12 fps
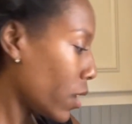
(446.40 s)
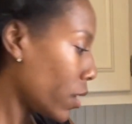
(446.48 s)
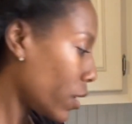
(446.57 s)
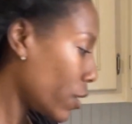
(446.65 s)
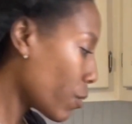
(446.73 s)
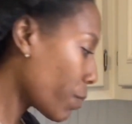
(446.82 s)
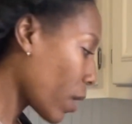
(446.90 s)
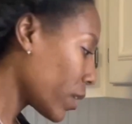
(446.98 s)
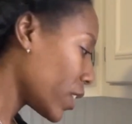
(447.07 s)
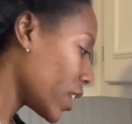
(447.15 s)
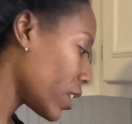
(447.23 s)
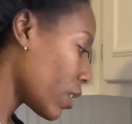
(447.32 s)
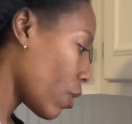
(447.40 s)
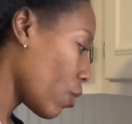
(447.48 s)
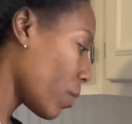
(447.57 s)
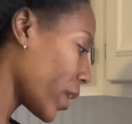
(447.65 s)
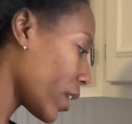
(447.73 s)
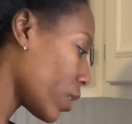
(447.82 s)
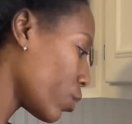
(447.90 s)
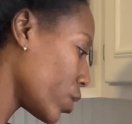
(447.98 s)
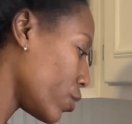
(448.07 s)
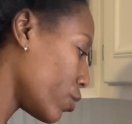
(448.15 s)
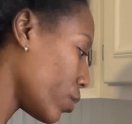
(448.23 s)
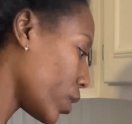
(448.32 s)
You're probably thinking, oh my God, what are you
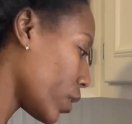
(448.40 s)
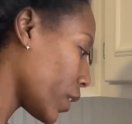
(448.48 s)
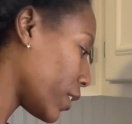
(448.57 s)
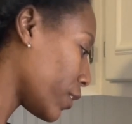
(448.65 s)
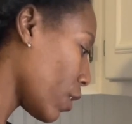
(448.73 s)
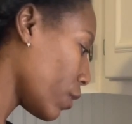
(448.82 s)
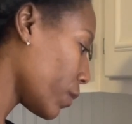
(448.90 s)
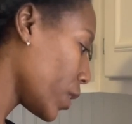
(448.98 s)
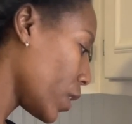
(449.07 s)
doing with all that salt?